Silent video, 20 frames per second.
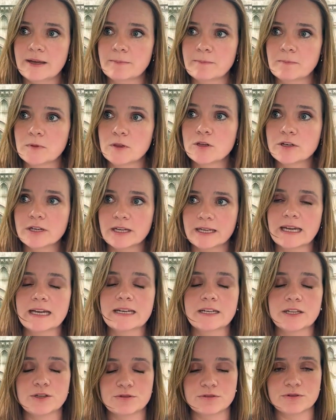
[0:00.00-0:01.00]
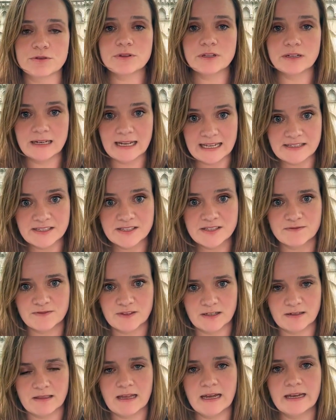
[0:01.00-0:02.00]
looking at it through the lens of the
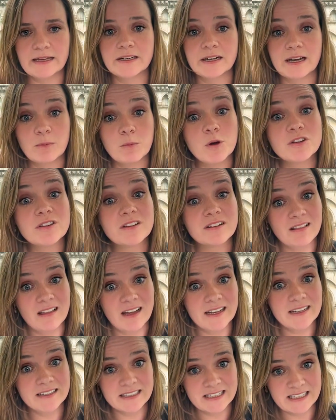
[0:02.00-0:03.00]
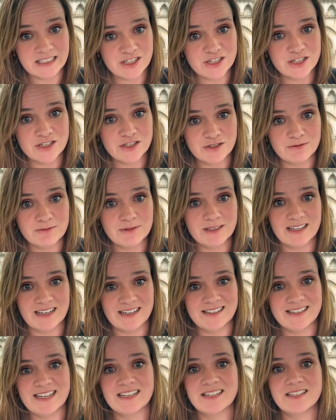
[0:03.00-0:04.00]
client and what the client needs to do with that
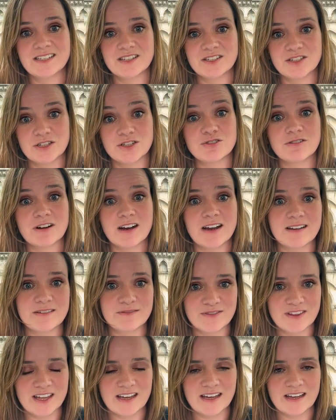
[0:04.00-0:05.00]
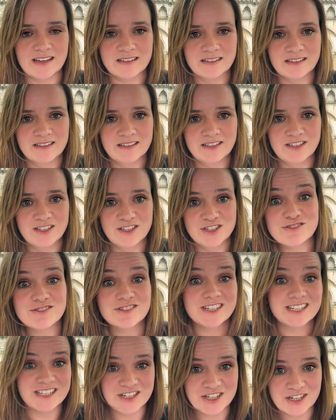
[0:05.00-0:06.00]
data to drive their
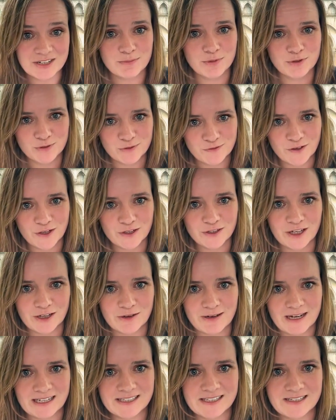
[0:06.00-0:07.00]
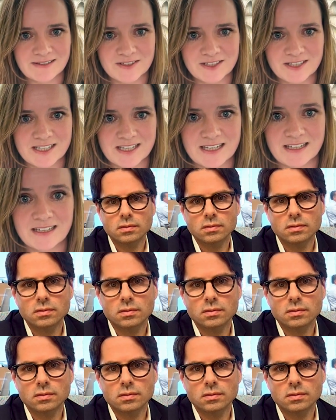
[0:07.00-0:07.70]
strategic portfolio activity,